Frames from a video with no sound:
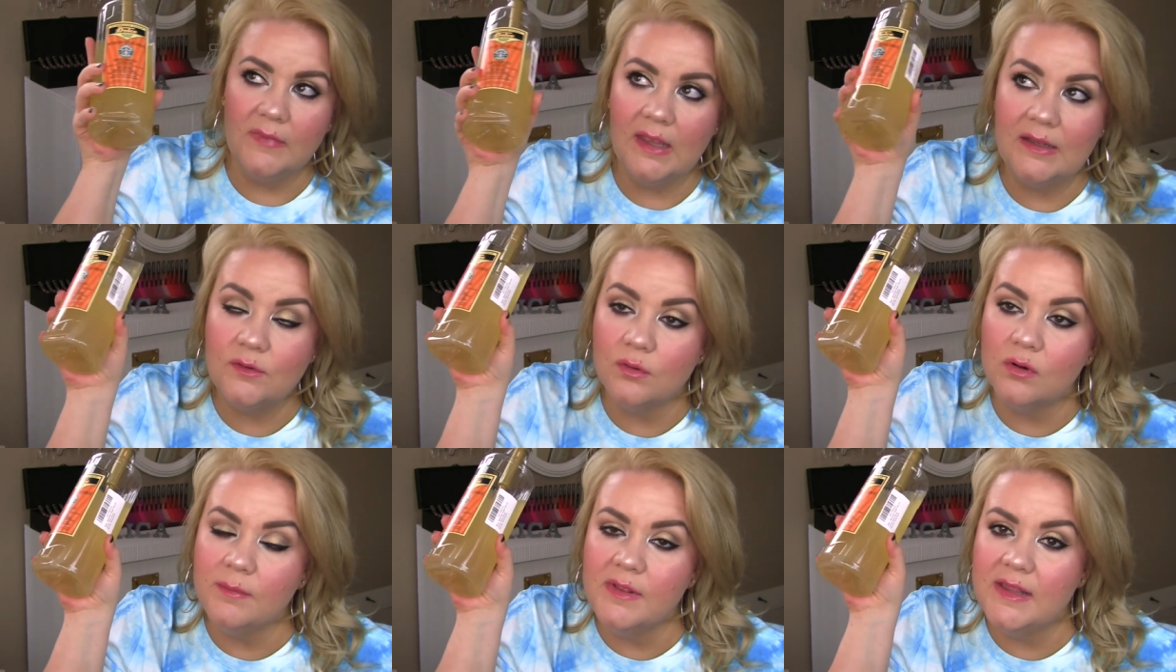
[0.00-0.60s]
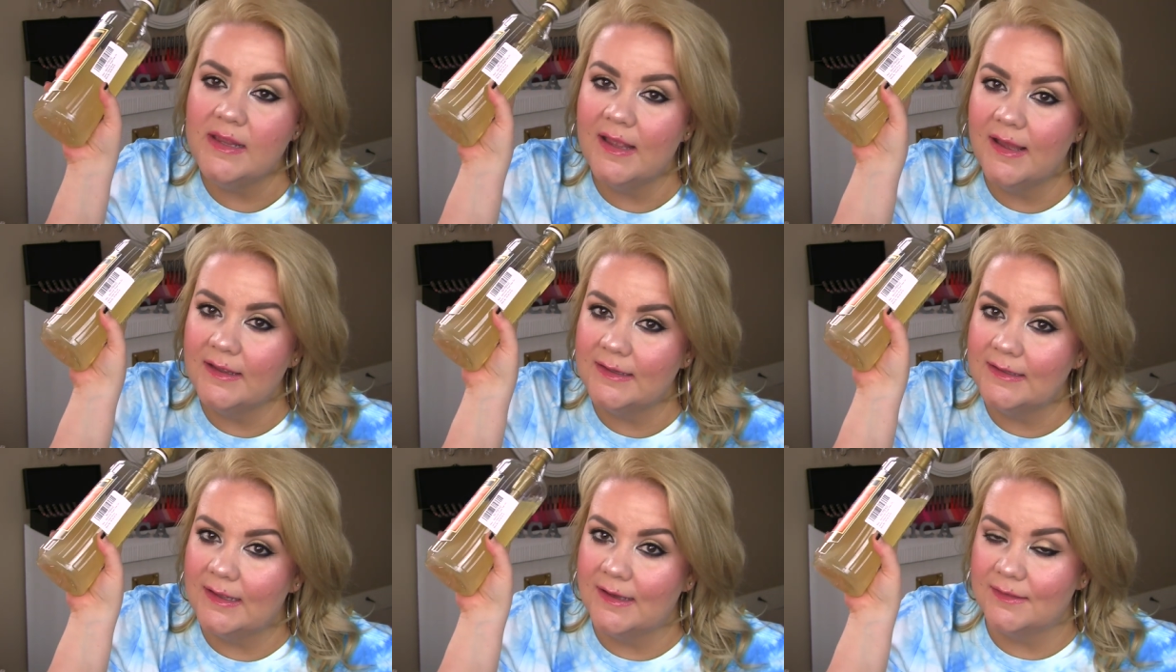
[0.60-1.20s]
And normally I
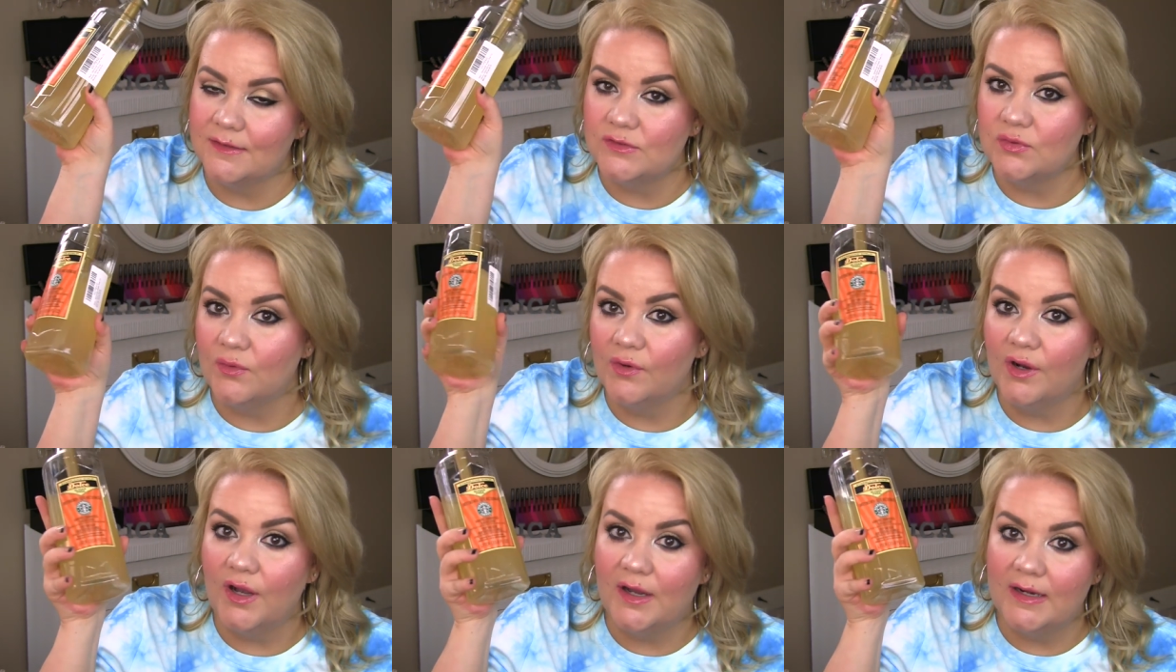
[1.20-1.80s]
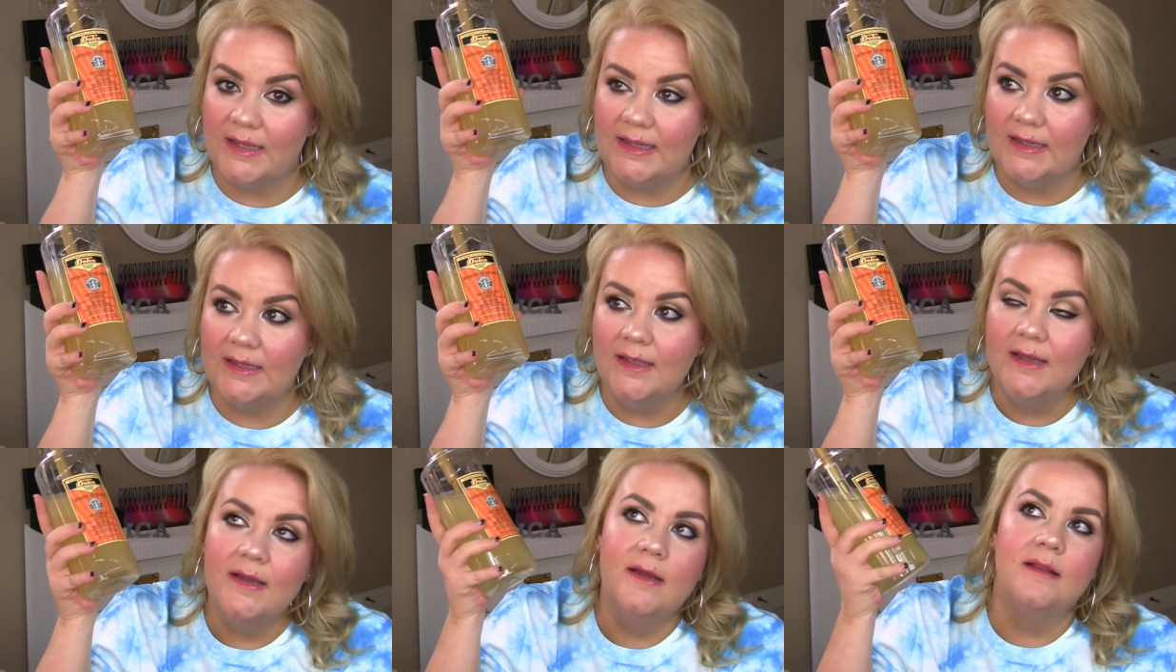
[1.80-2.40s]
get like the
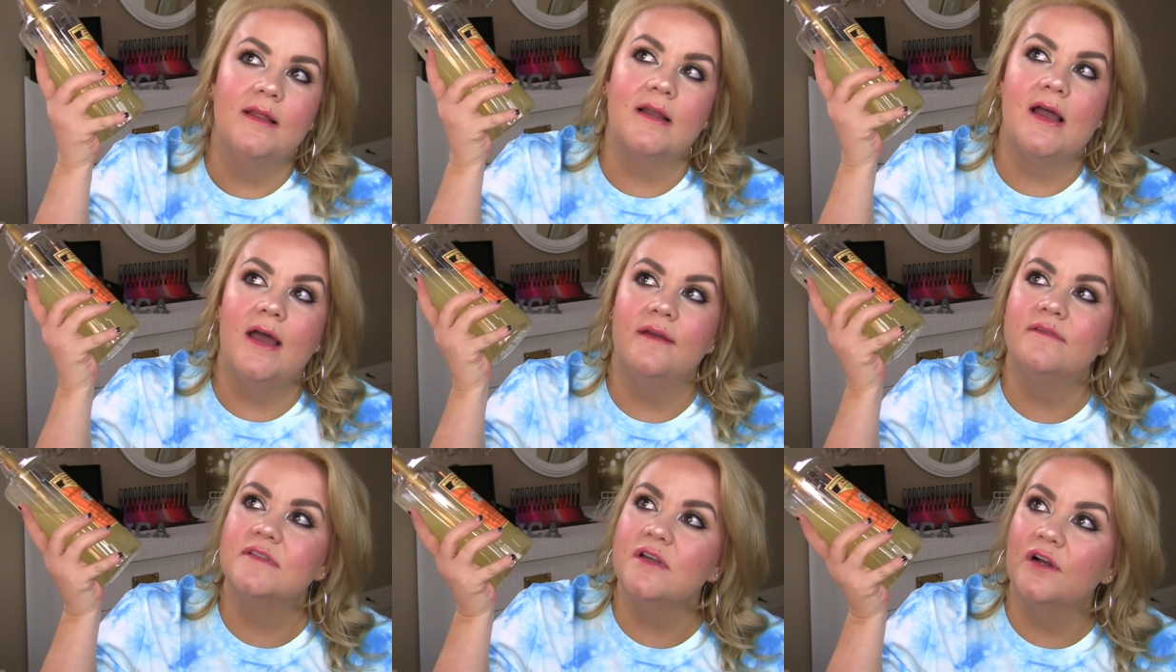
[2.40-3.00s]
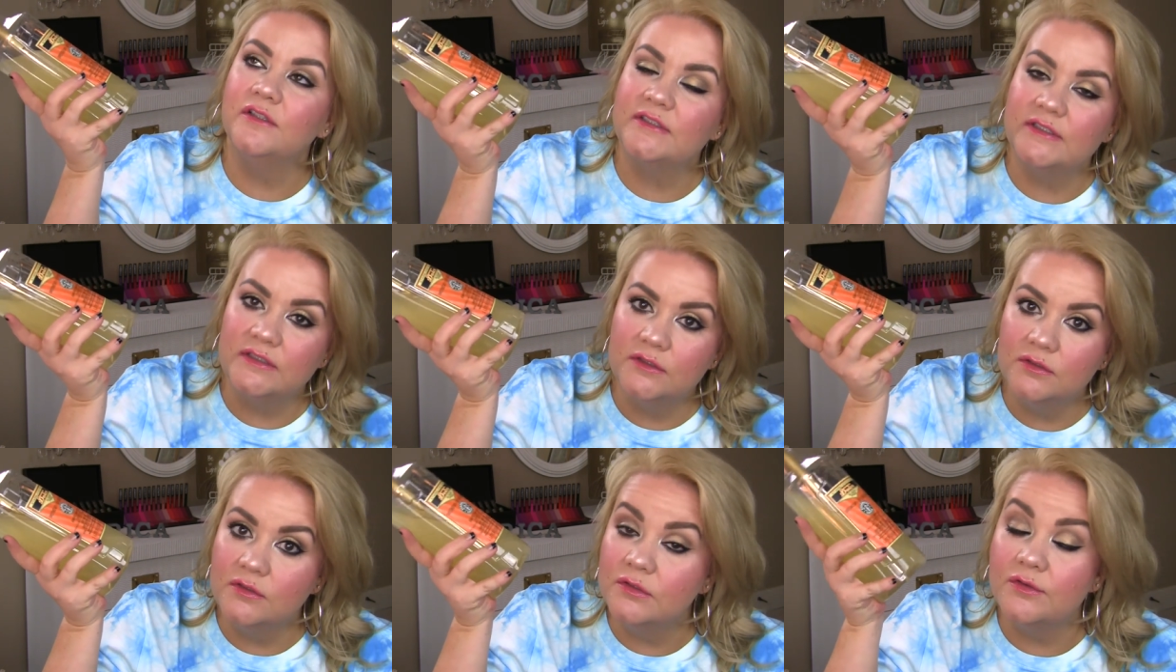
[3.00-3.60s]
Torani, like I have
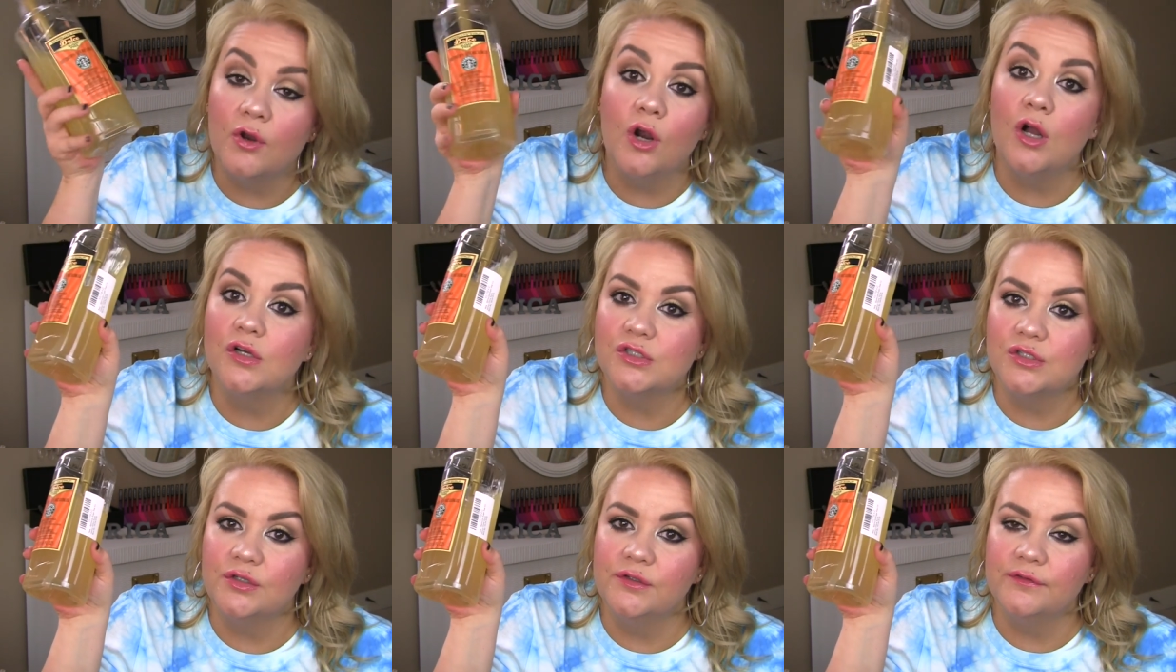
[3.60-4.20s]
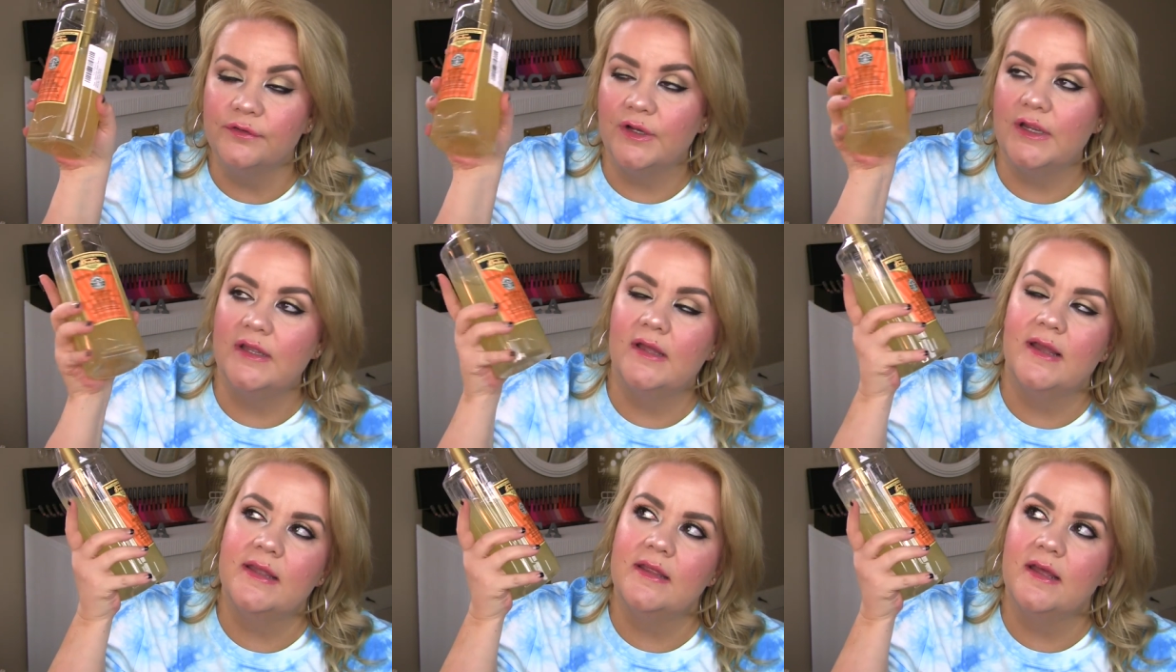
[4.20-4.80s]
salted, they're all sugar free.
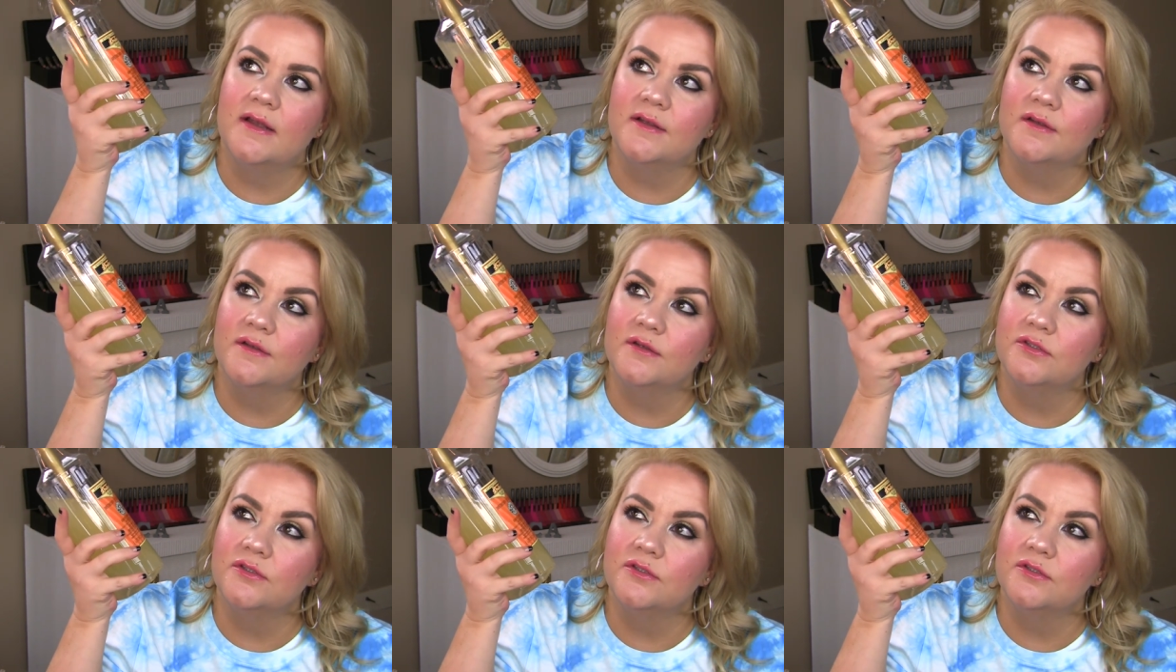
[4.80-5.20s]
I get like